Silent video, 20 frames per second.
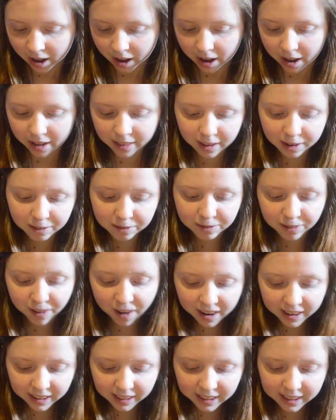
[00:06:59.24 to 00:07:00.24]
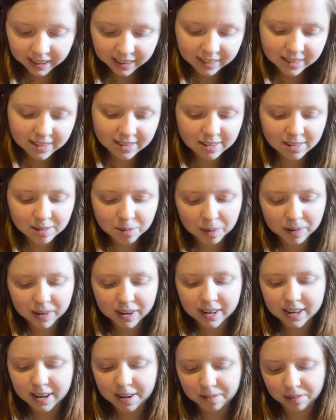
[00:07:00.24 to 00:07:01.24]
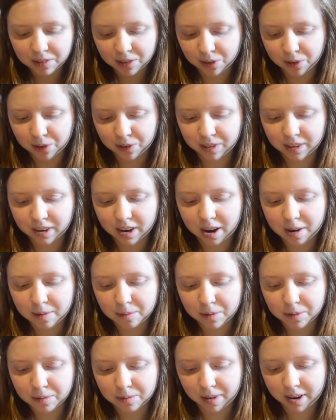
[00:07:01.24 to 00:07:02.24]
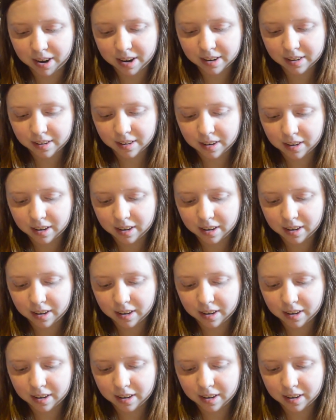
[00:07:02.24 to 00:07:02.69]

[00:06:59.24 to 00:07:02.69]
And then finally, this is one I never thought that I would read.